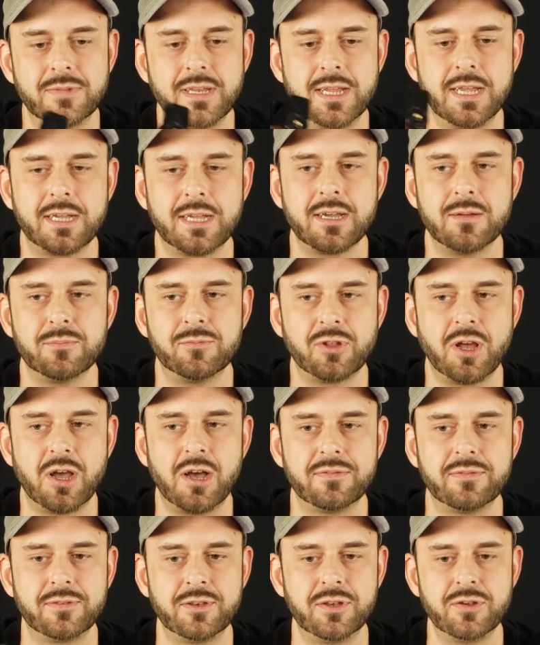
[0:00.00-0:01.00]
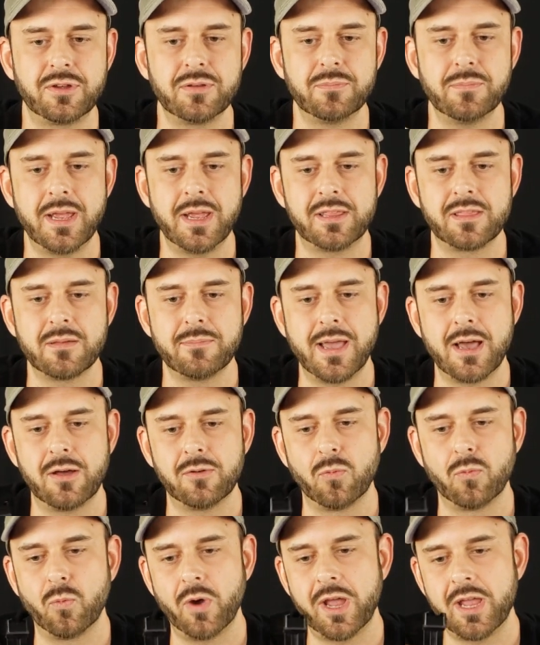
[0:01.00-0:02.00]
it comes off and you can make the
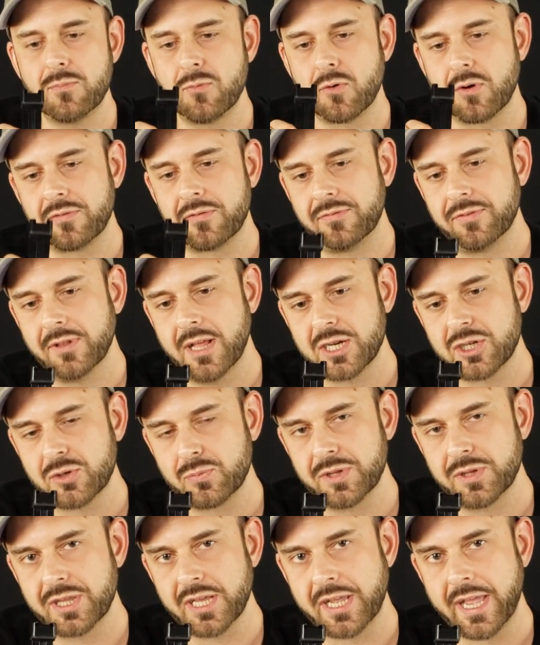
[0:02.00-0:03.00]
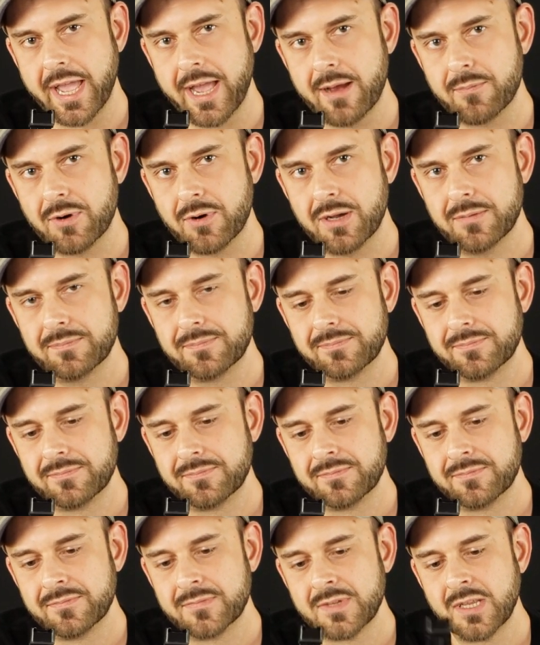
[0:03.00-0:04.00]
mount way more flush with the camera,
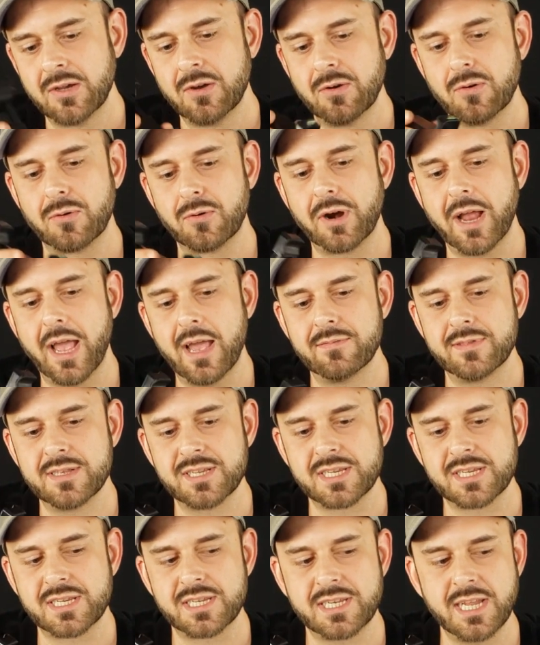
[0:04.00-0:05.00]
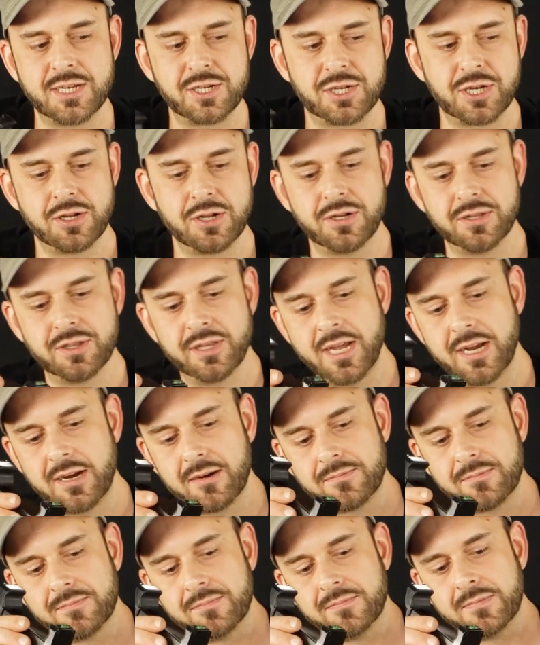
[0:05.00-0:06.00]
or have this extension on there.